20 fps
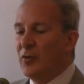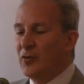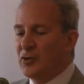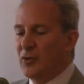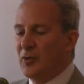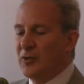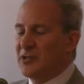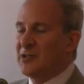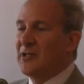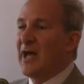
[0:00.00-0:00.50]

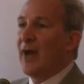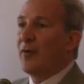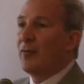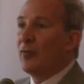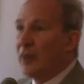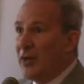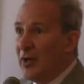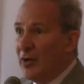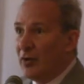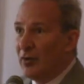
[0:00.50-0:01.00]
So it's
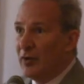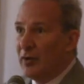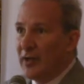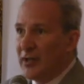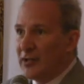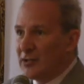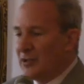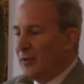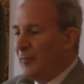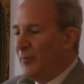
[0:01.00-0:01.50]
not real.
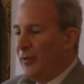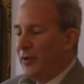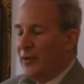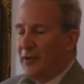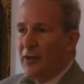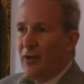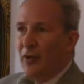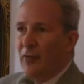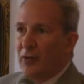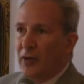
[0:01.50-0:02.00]
It's
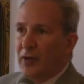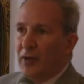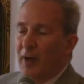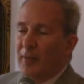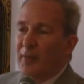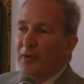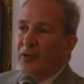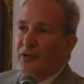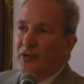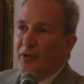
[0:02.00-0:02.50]
simply, the
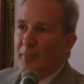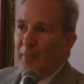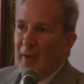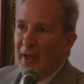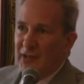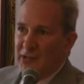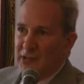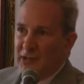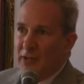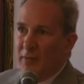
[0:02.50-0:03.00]
government is
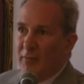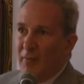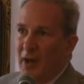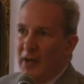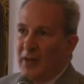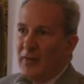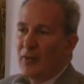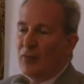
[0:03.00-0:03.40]
debasing the money.